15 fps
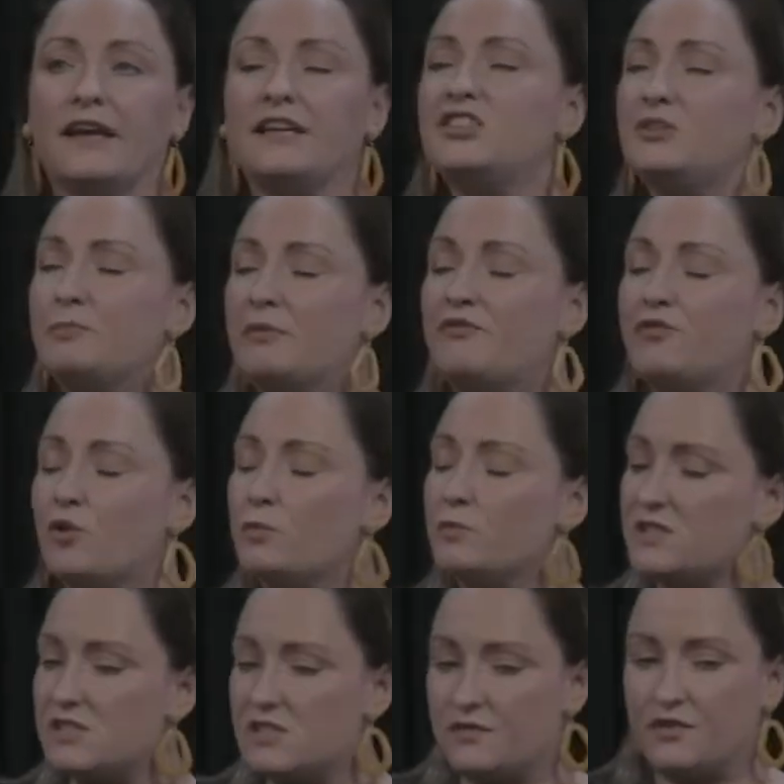energy
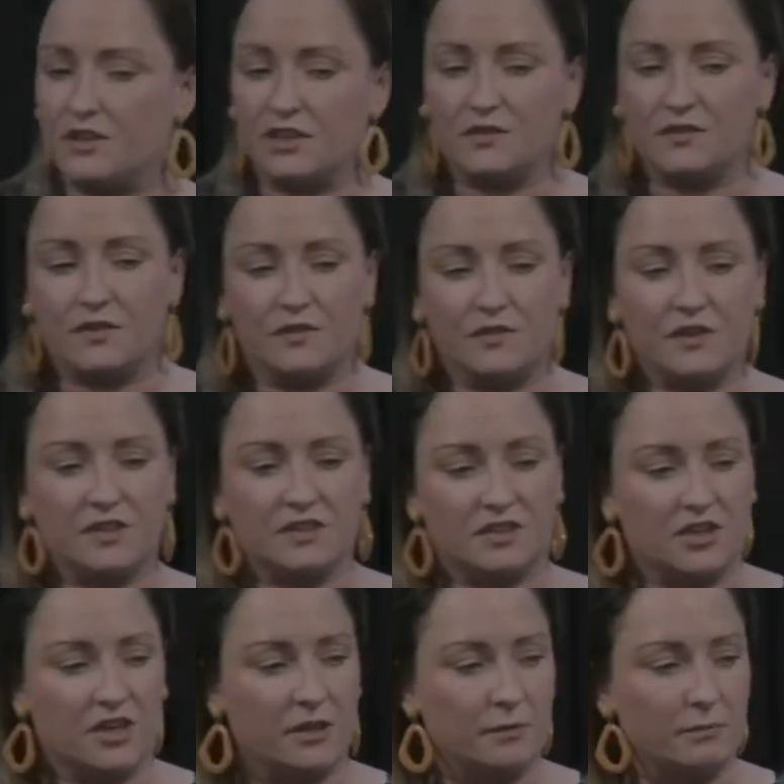performance certificates for the
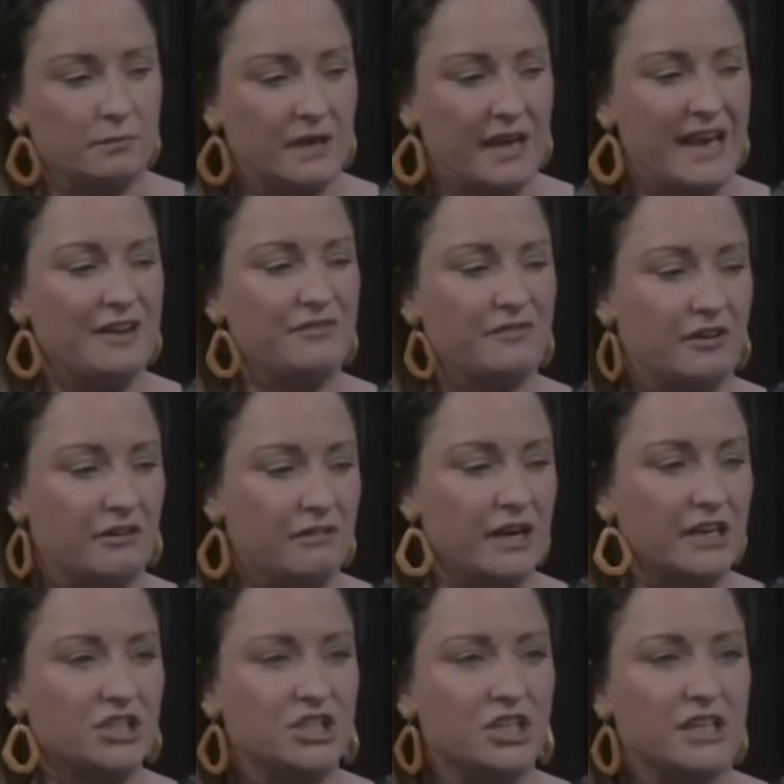first time ever
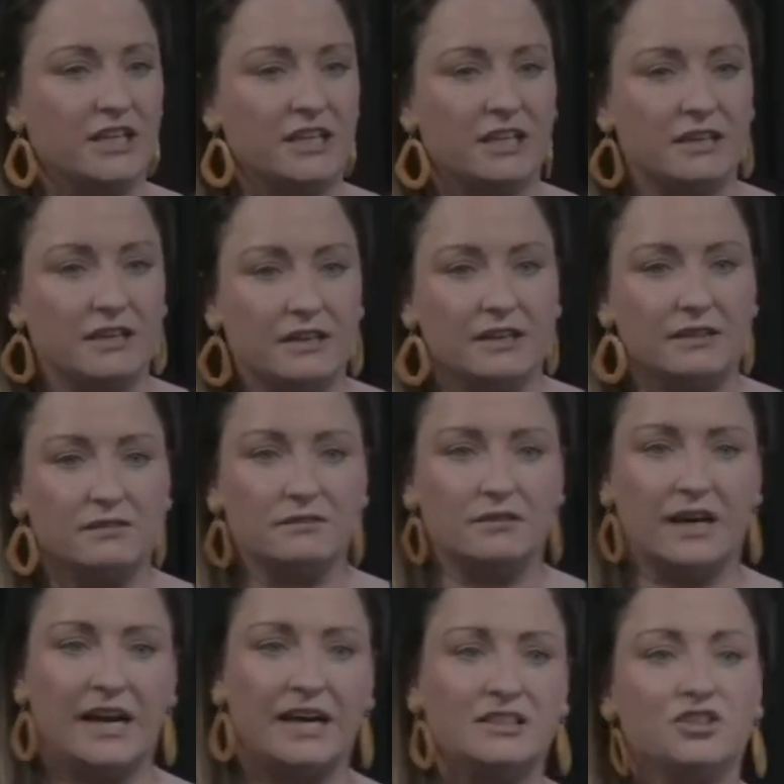actually
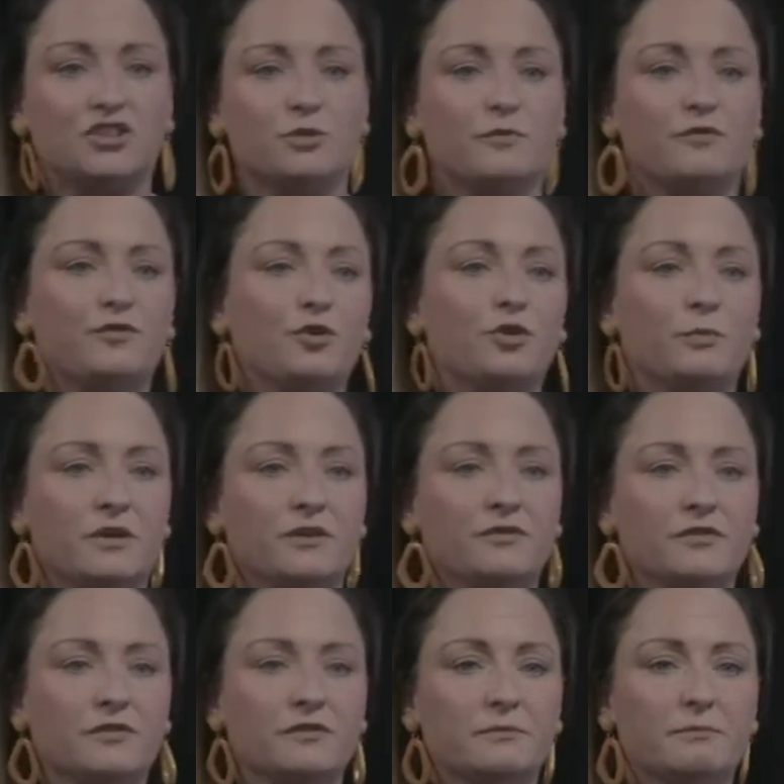had some form
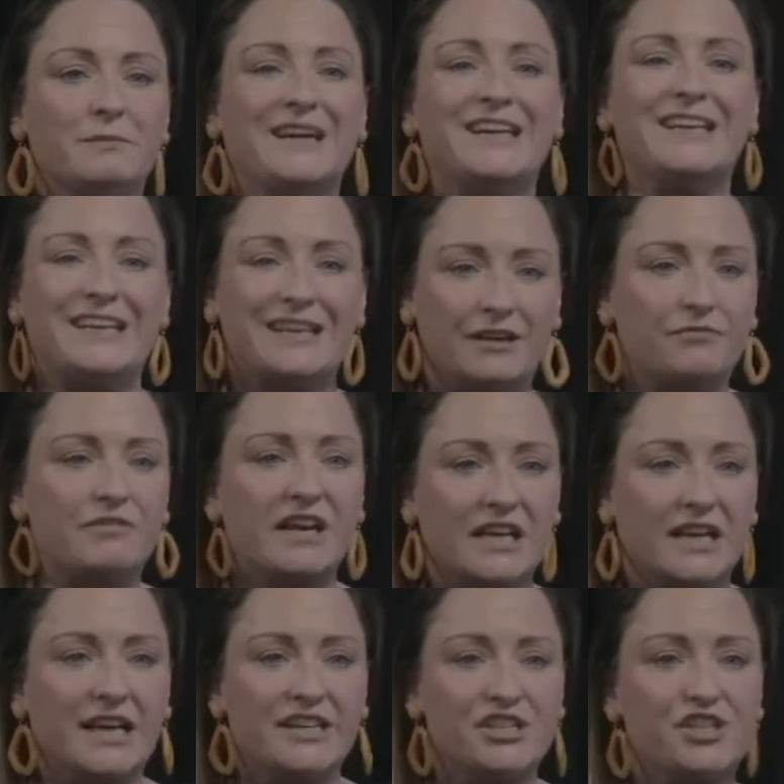of meaning and
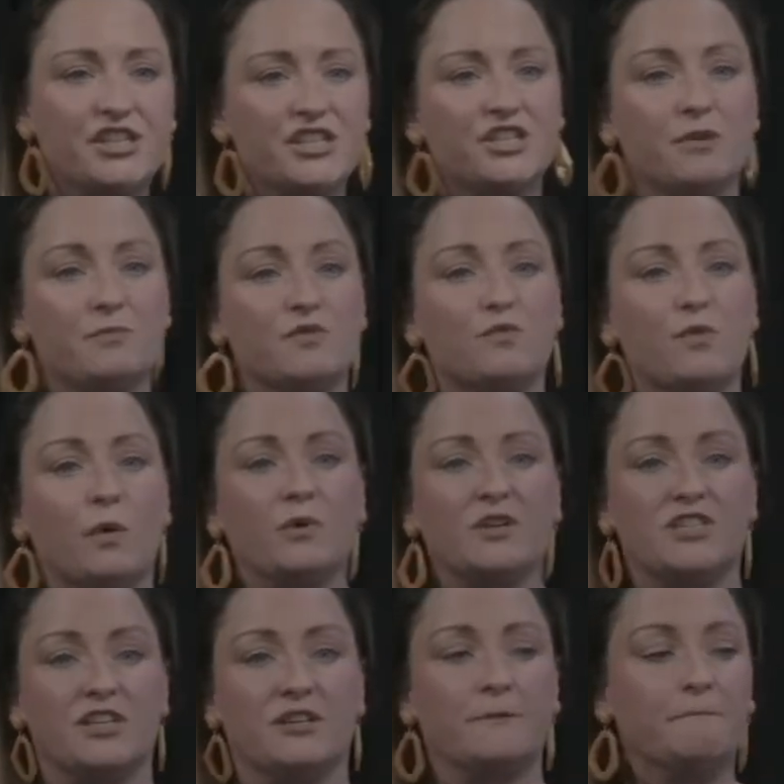regulation in terms of what
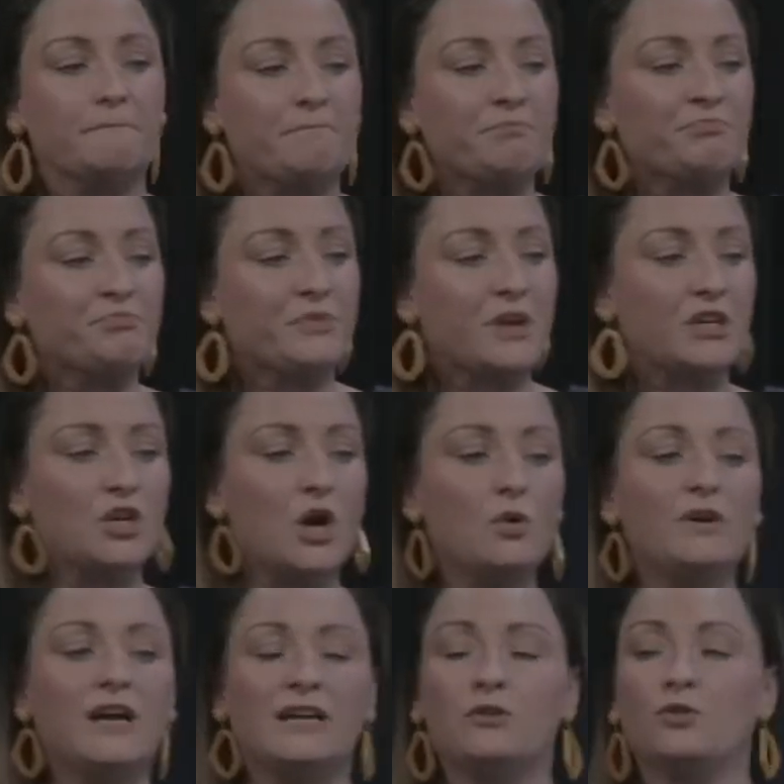we do.
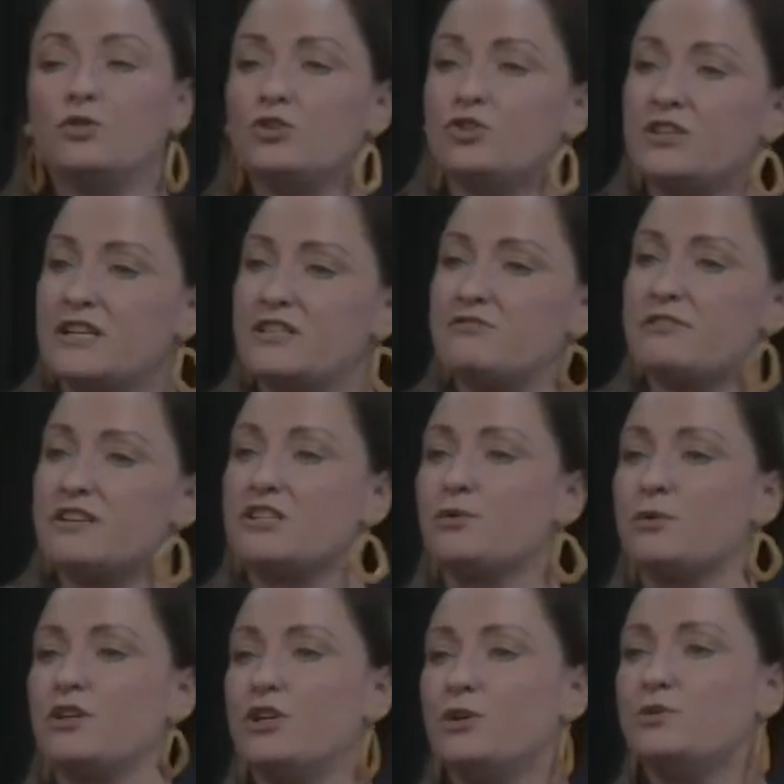No landlord could enter
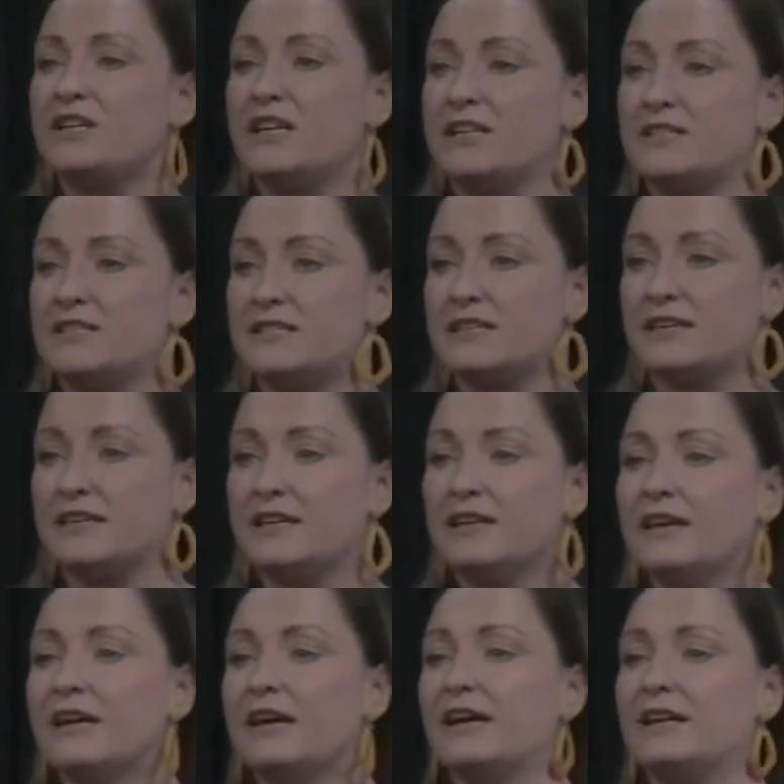into a new
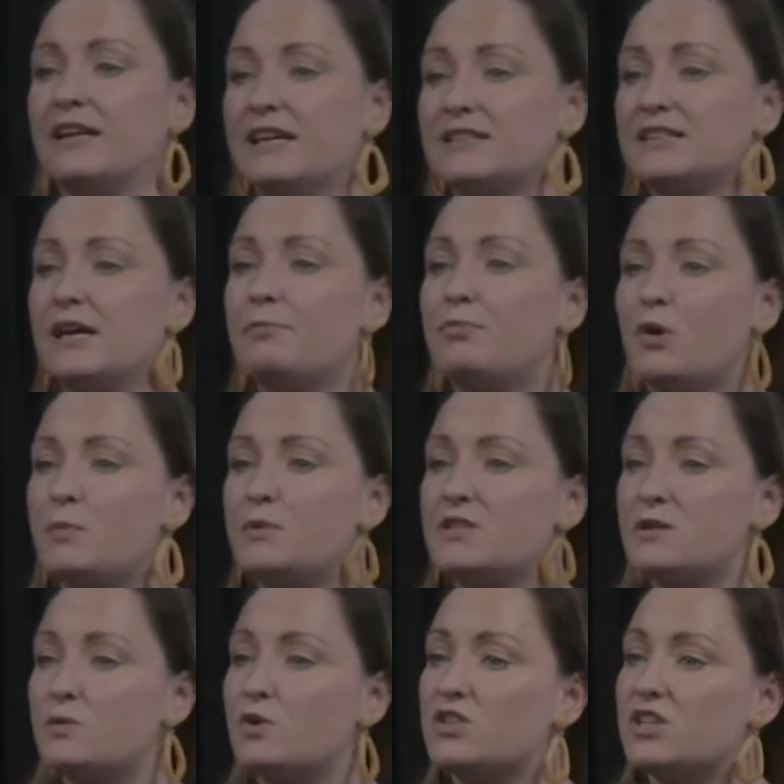tenancy unless their
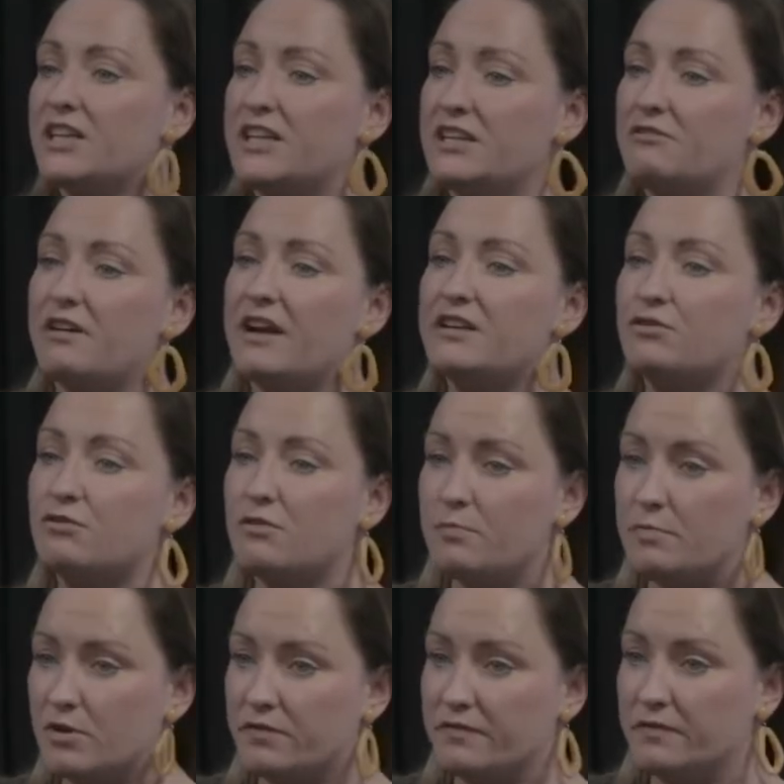property was an E grade or
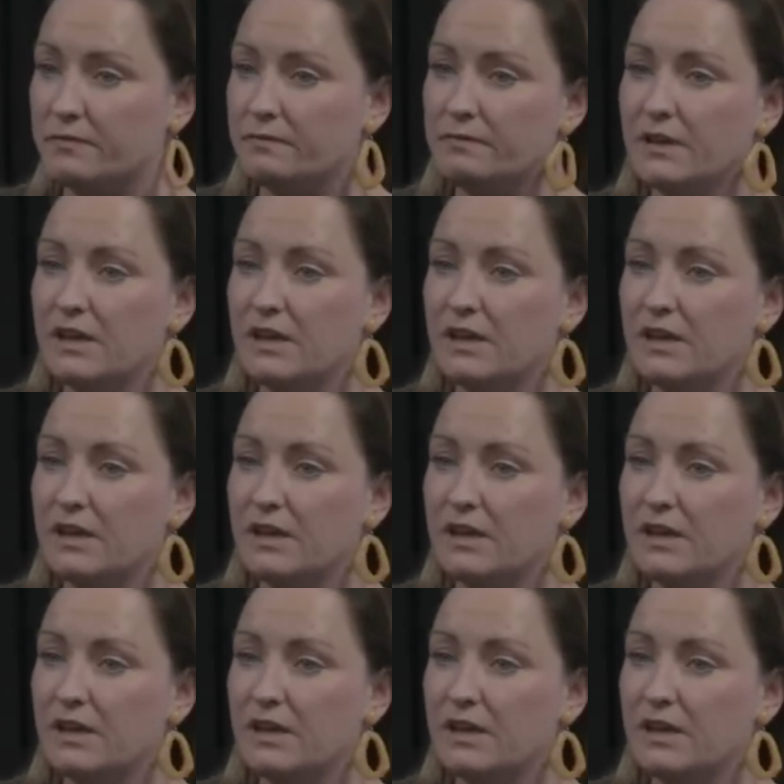above.